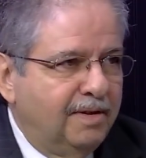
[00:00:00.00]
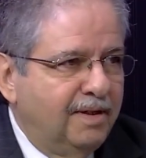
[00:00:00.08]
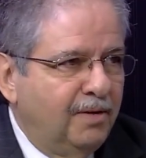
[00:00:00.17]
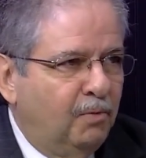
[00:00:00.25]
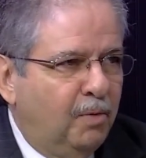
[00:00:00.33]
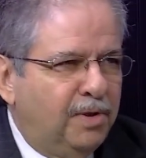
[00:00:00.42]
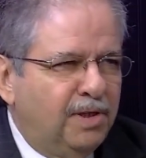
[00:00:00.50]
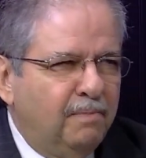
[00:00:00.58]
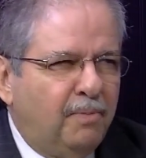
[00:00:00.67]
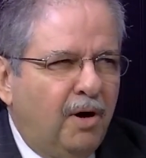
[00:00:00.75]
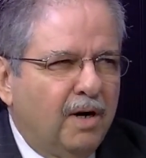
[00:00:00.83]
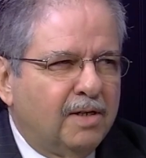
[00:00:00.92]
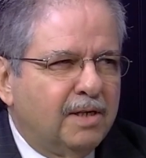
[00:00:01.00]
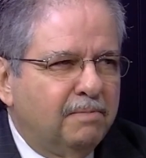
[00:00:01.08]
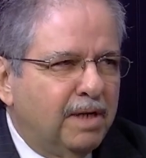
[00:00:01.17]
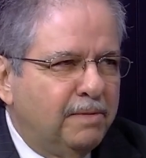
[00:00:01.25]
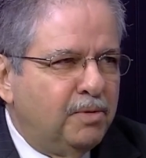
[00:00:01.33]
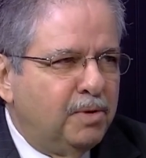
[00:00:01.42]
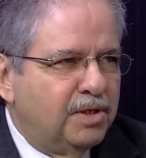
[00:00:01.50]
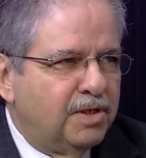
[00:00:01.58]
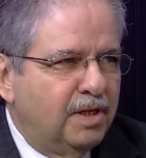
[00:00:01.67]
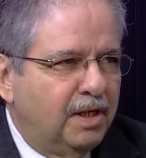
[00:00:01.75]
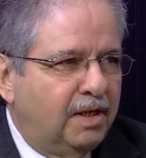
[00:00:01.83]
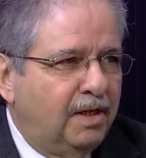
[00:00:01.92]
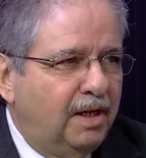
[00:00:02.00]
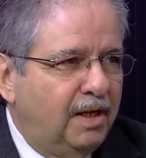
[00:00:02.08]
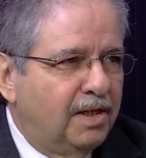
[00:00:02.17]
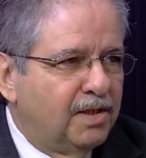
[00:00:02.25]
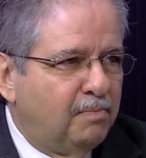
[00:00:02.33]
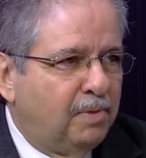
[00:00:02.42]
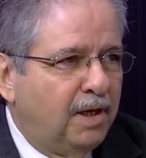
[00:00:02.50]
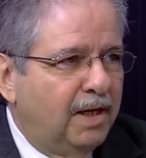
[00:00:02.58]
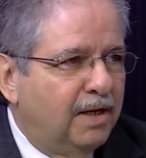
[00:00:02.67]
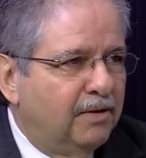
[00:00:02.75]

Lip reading: When we think parks, sometimes we just think kids, play area,